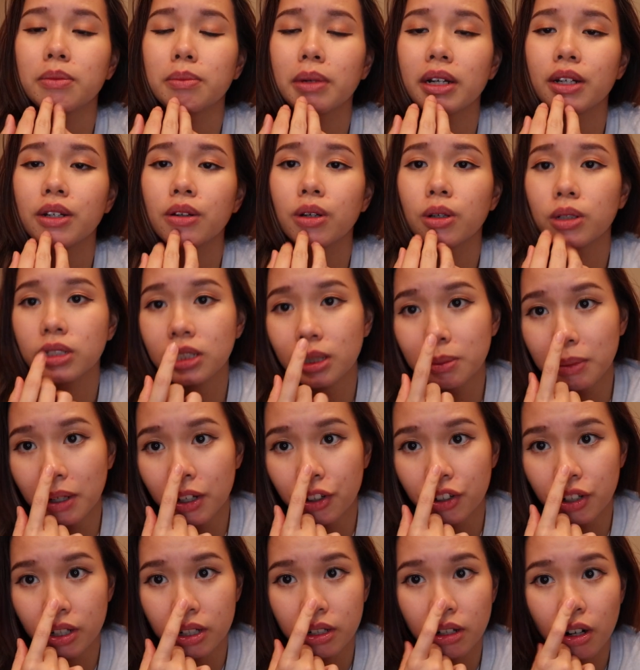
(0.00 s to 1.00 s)
My nose and
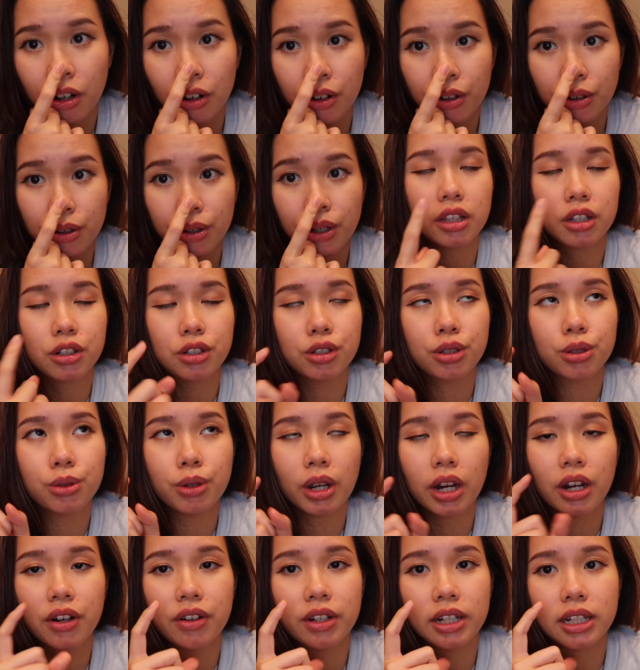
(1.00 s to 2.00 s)
my chin are the
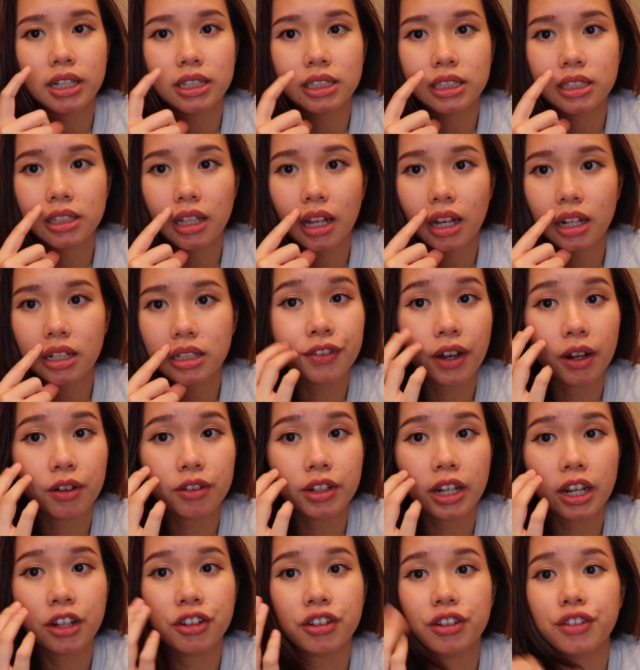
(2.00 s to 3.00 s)
two areas that
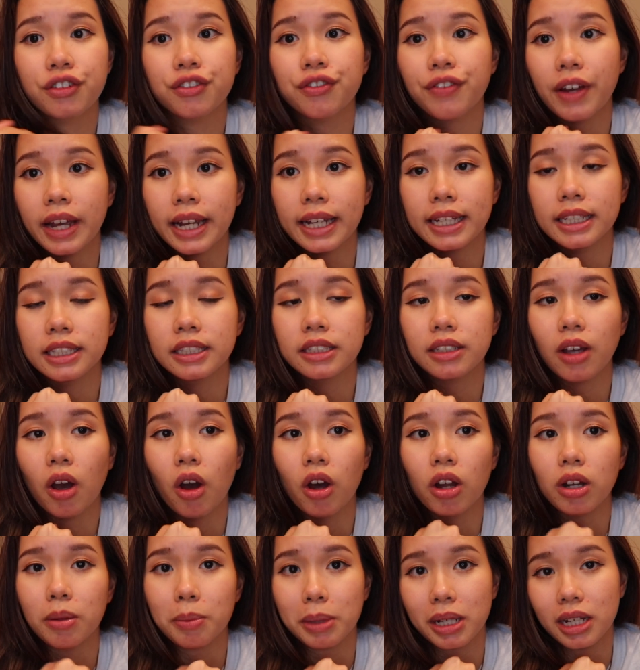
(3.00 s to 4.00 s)
foundation fades
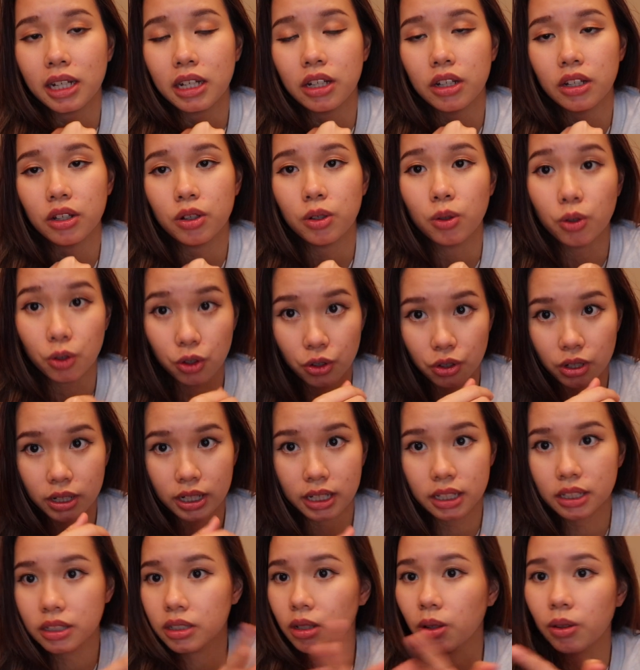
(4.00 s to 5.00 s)
on me
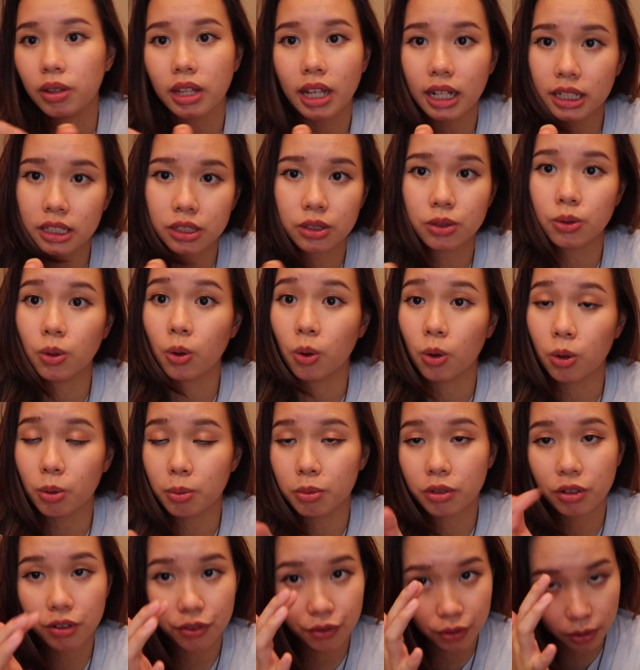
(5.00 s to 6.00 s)
usually, so that's
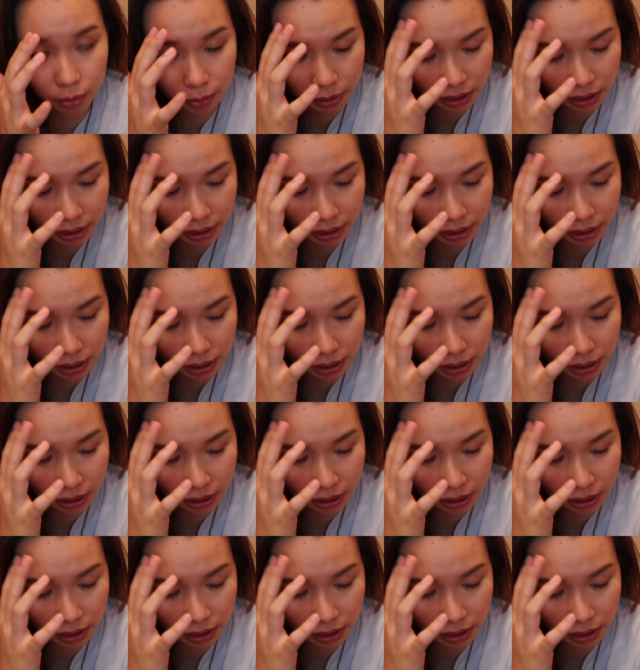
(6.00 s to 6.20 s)
normal for